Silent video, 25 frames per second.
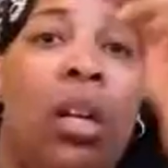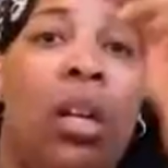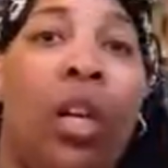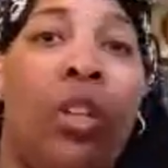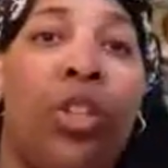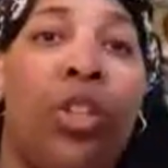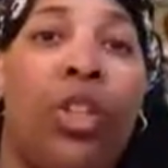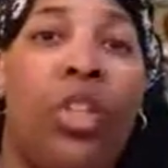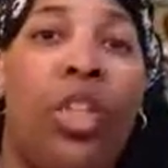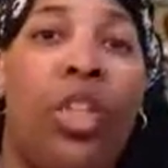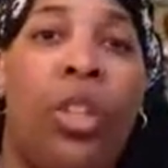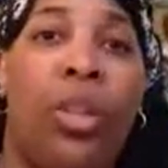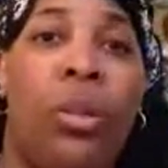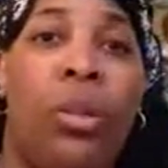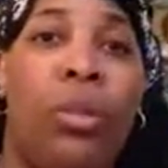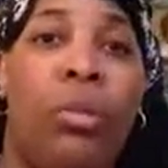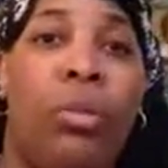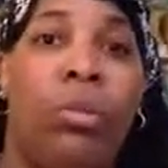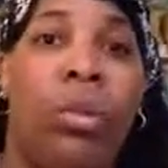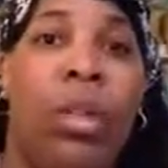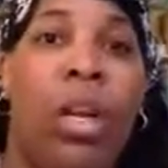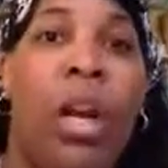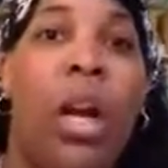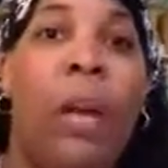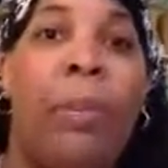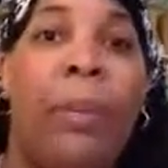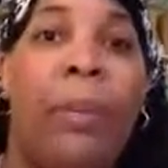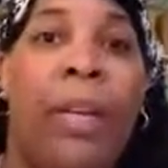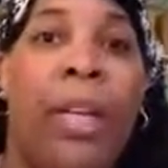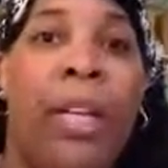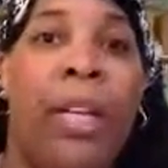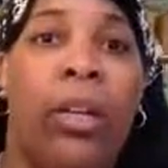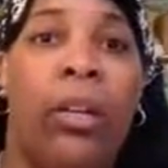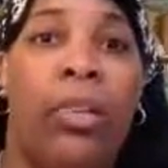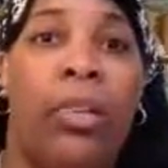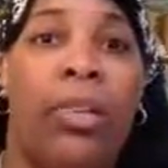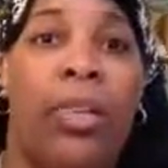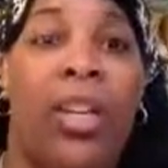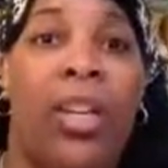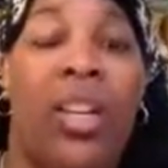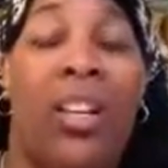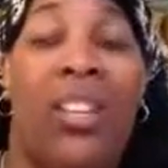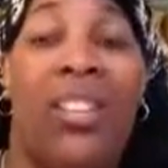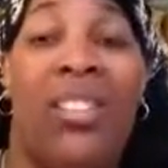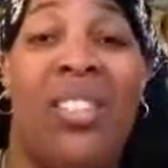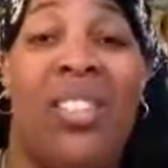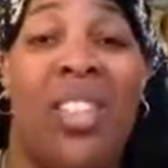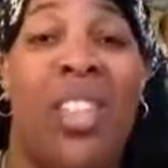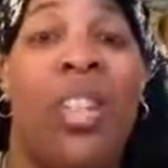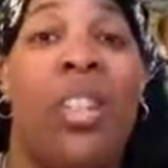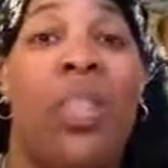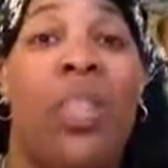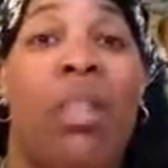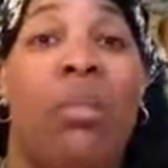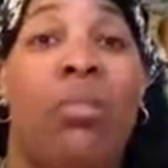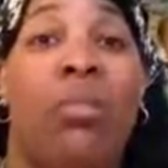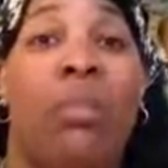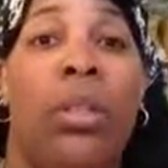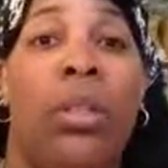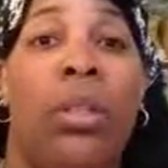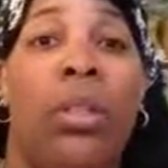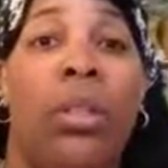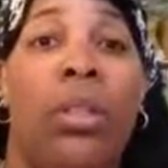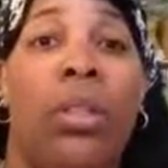I'll show you up here so you can see them.